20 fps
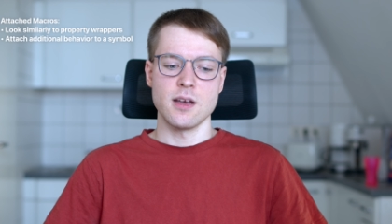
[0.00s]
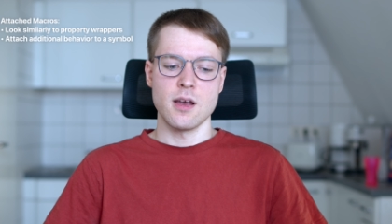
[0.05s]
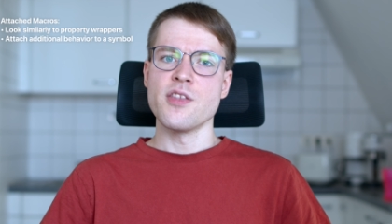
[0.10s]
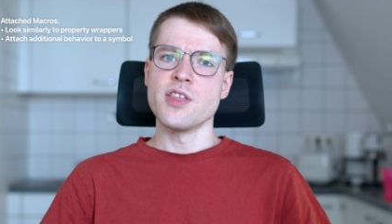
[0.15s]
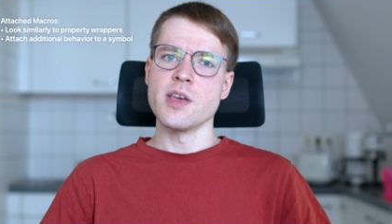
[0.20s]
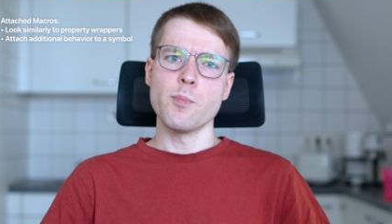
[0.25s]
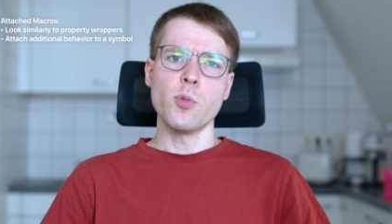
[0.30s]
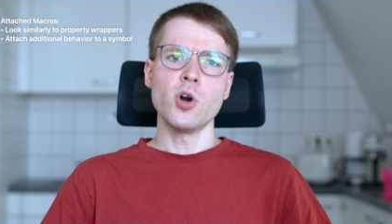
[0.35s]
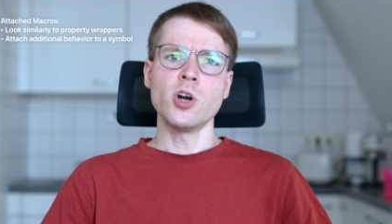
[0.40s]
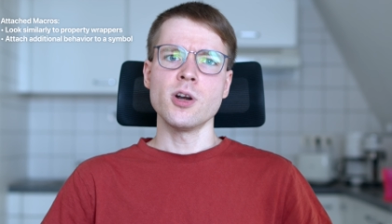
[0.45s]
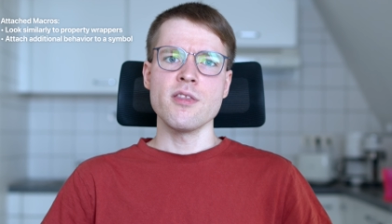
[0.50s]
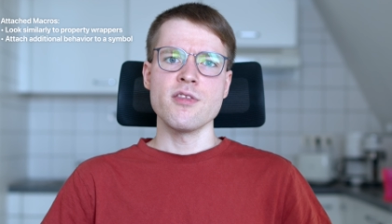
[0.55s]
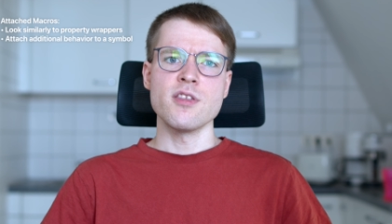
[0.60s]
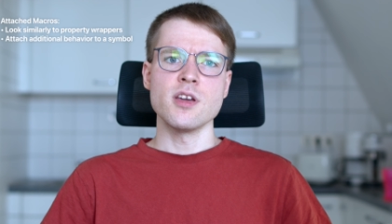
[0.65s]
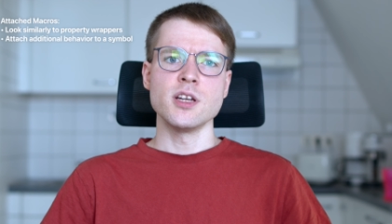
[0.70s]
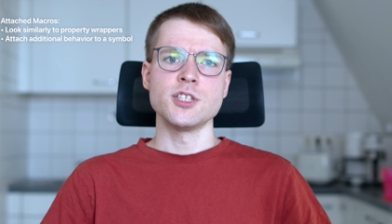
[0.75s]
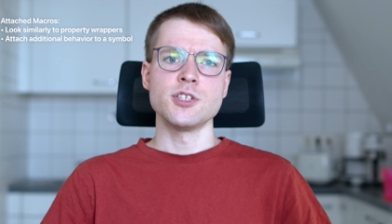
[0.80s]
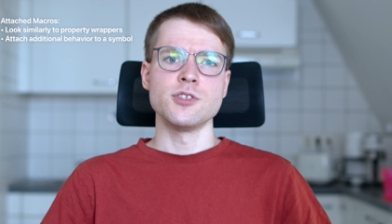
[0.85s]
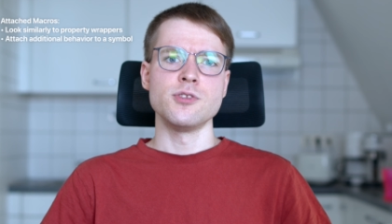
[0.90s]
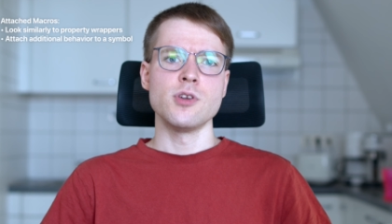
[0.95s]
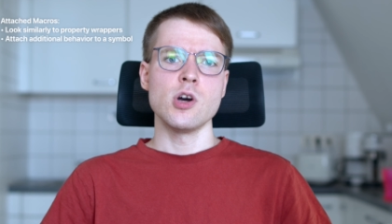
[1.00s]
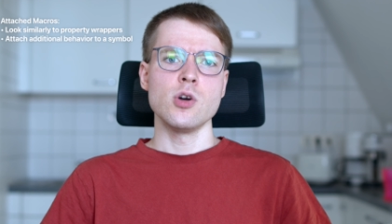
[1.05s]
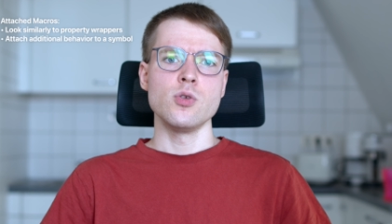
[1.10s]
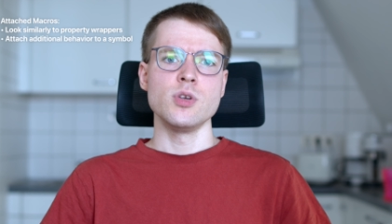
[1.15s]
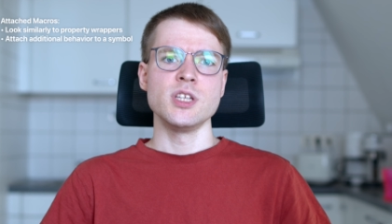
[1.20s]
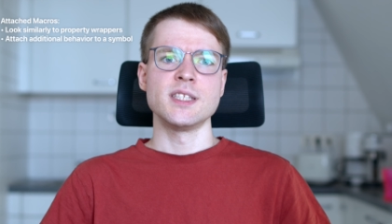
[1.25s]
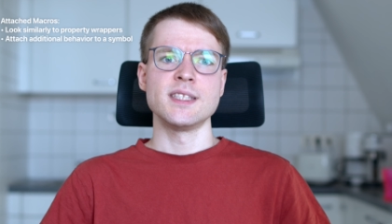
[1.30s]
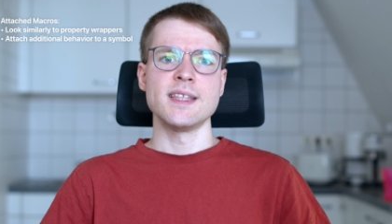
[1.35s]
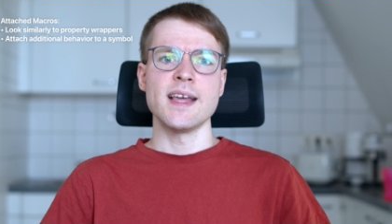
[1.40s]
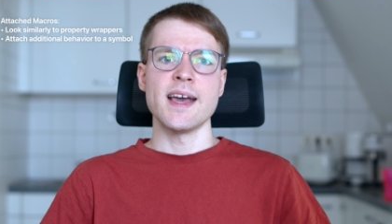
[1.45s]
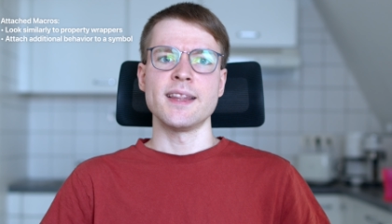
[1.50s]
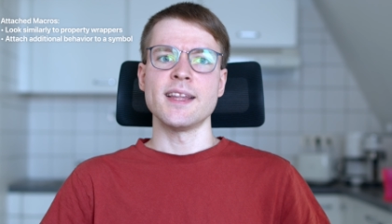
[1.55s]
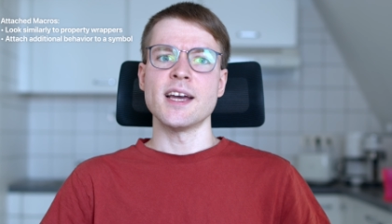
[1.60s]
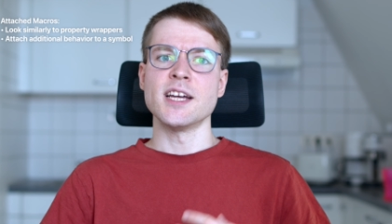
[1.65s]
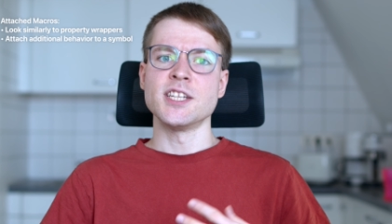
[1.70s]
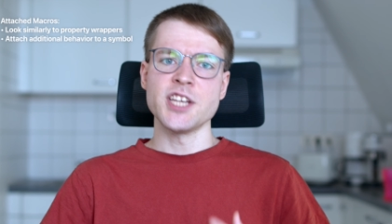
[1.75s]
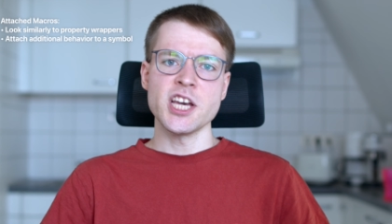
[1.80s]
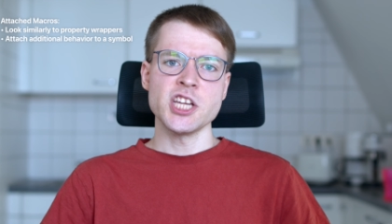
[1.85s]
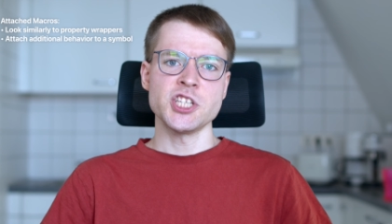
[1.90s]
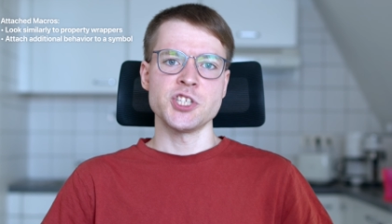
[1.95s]
The important thing to know is that
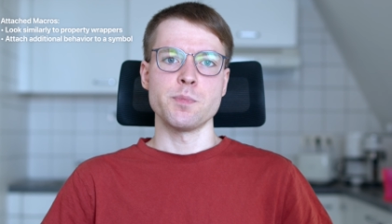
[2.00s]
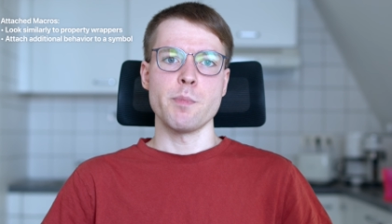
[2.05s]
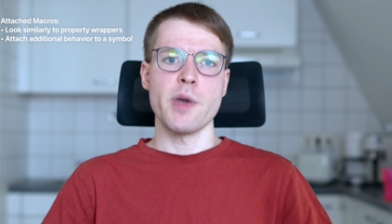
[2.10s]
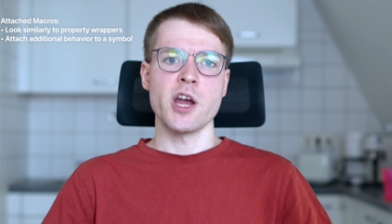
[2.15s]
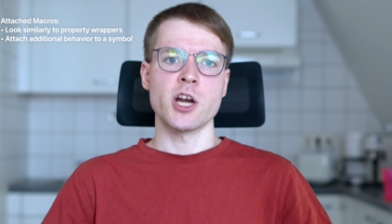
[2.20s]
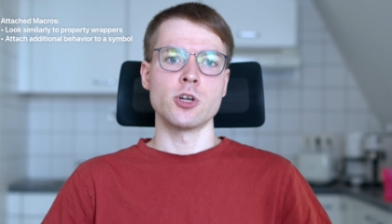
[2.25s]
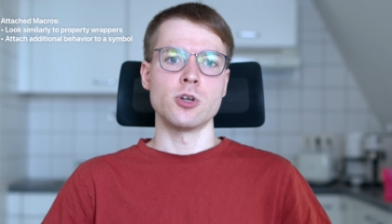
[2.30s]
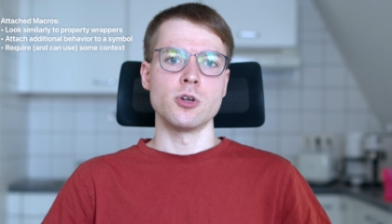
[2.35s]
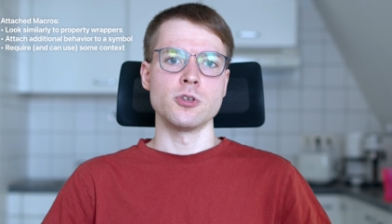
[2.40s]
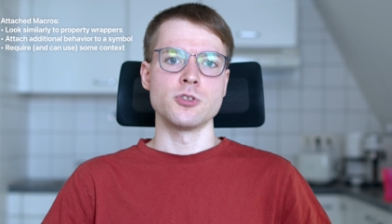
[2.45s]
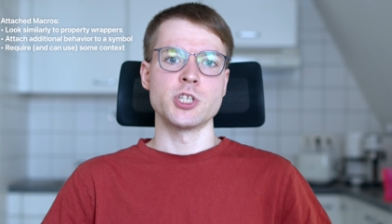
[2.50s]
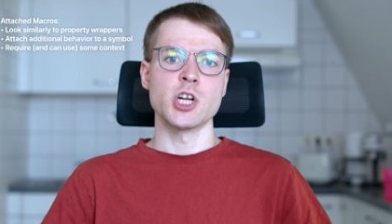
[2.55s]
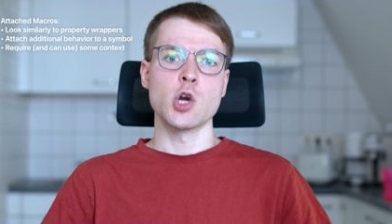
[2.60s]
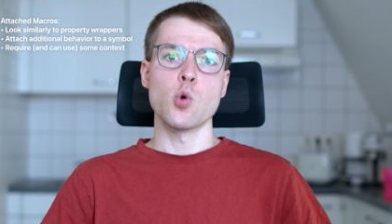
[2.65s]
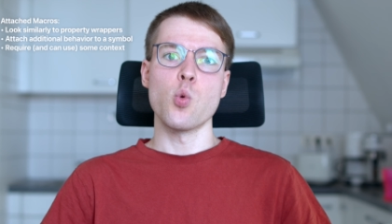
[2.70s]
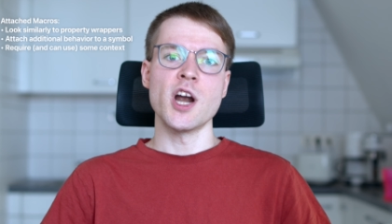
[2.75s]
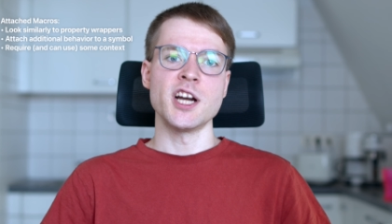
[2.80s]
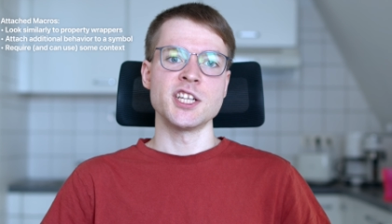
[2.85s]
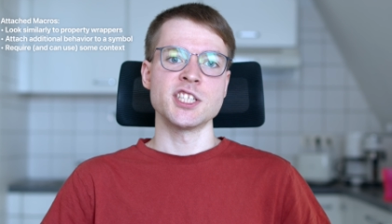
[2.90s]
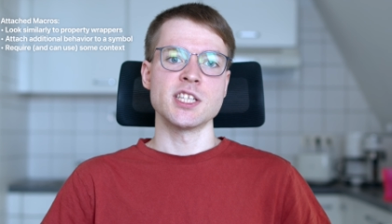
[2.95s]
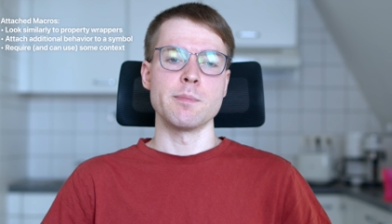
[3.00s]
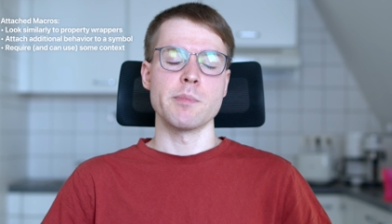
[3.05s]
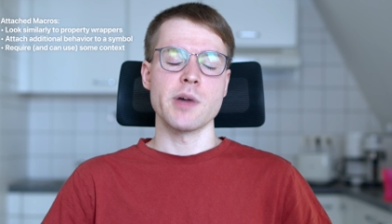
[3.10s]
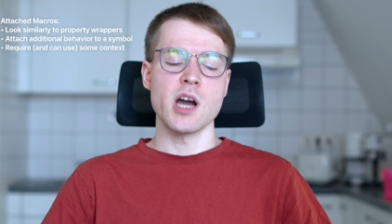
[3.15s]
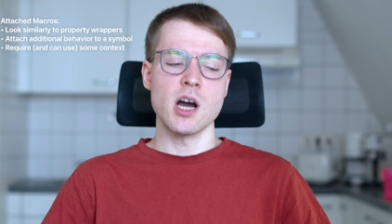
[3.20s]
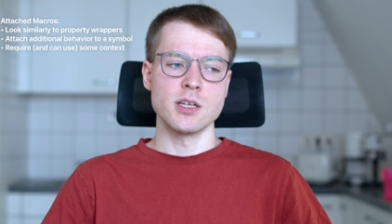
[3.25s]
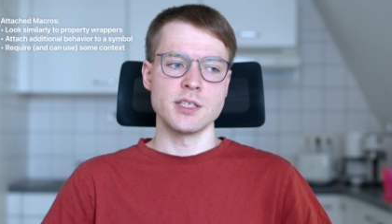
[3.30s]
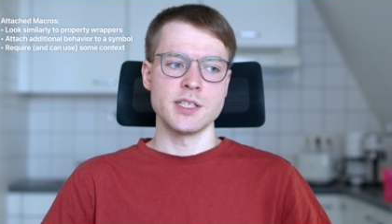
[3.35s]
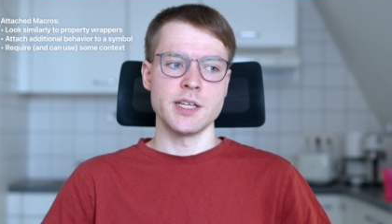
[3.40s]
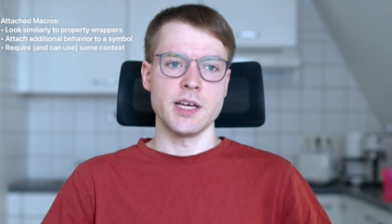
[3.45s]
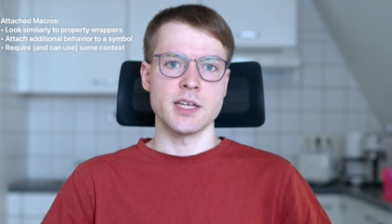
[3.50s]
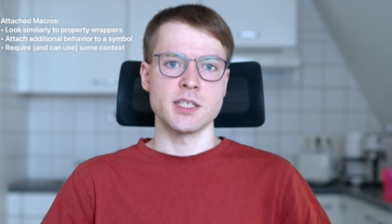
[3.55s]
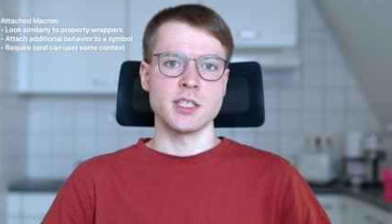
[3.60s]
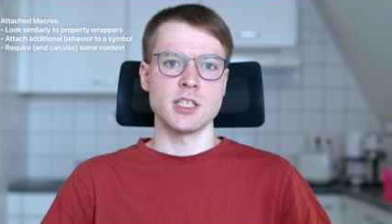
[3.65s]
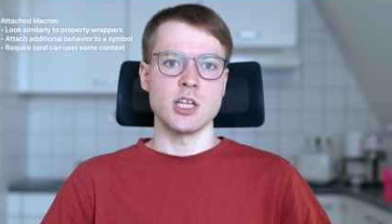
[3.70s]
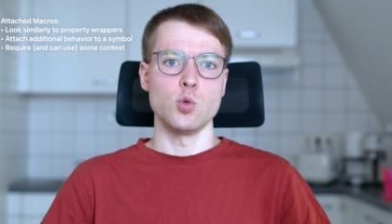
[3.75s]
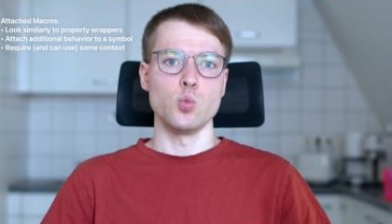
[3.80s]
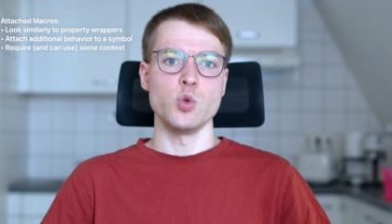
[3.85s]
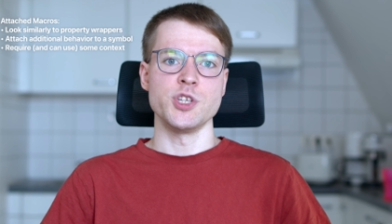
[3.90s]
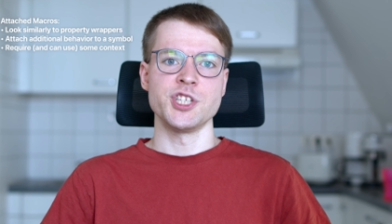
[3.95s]
attached macros require some context
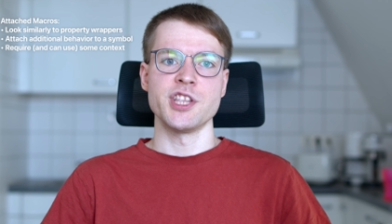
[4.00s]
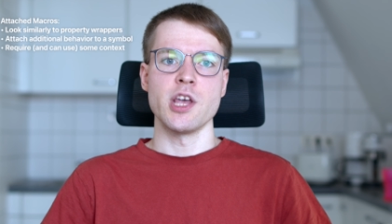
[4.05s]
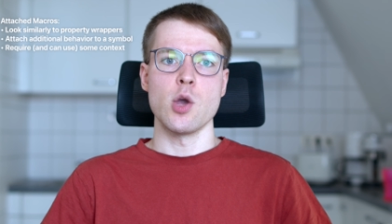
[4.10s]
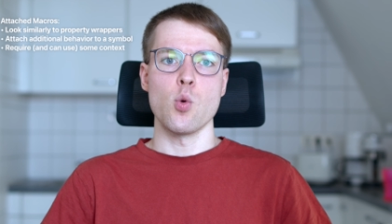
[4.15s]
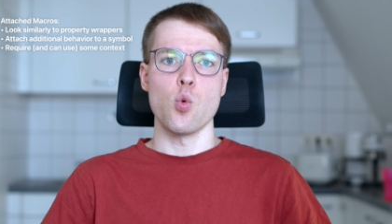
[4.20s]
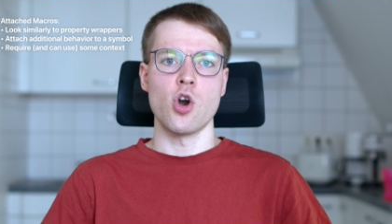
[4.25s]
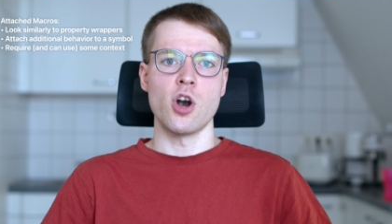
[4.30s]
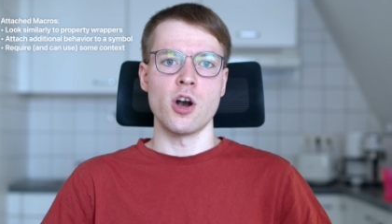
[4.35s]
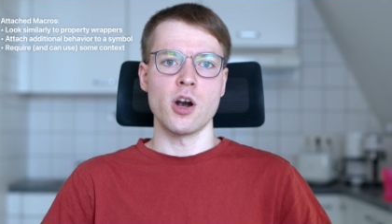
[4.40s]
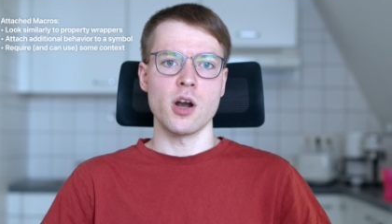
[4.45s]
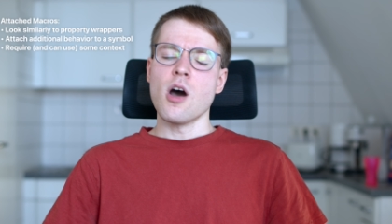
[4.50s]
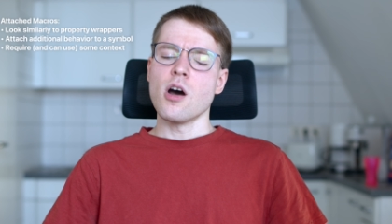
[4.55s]
in which they work.